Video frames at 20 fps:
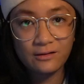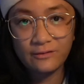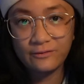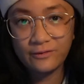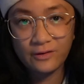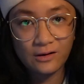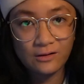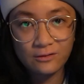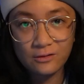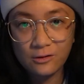If
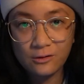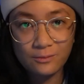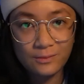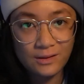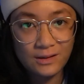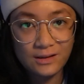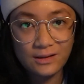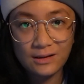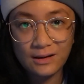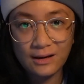y'all know
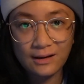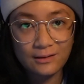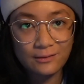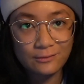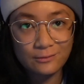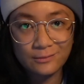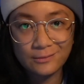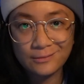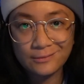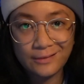me, I
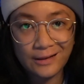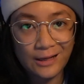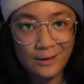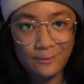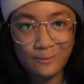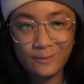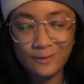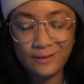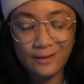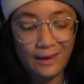don't know
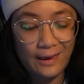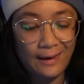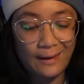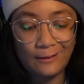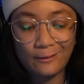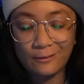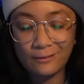names at